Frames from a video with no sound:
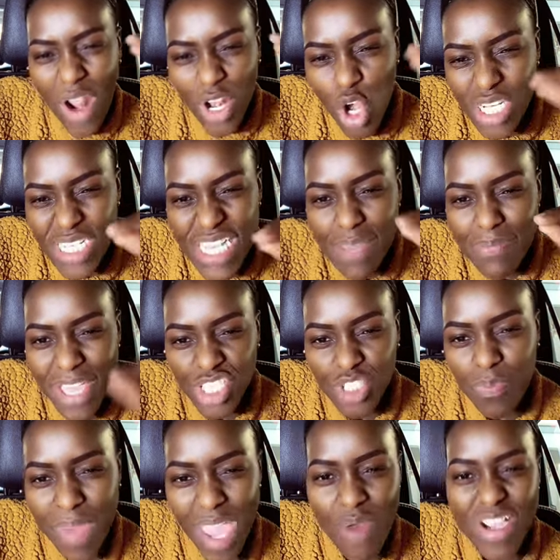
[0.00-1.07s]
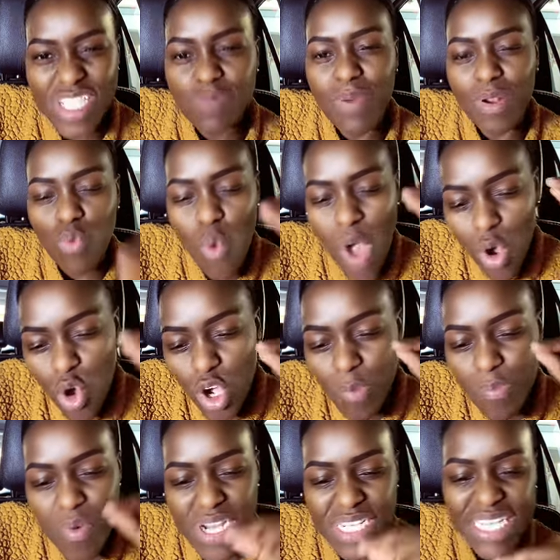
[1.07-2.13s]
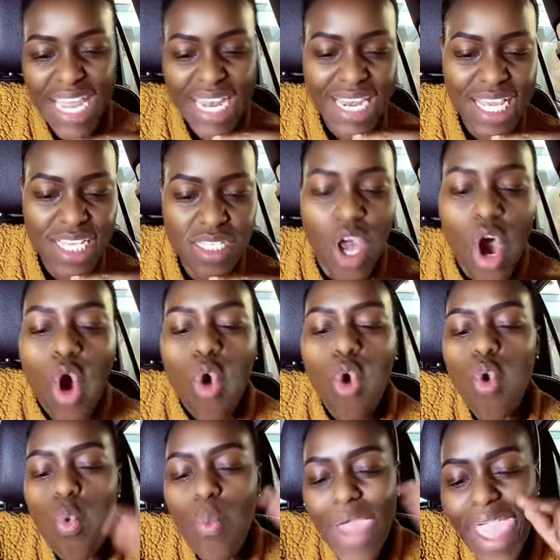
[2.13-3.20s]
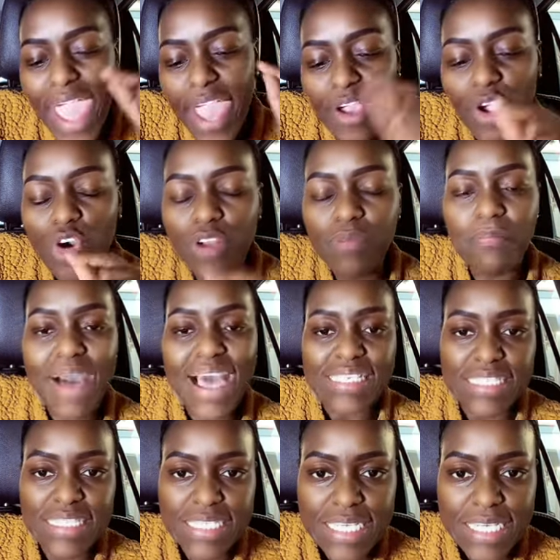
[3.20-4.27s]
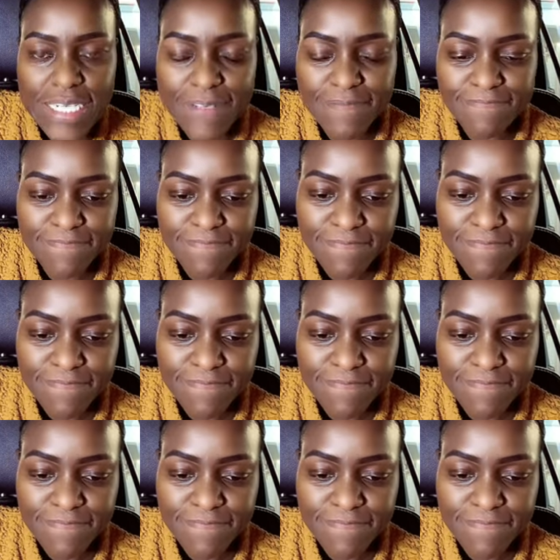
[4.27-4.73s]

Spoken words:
who are not image bearers, but who are good pretenders, who wear a good mask.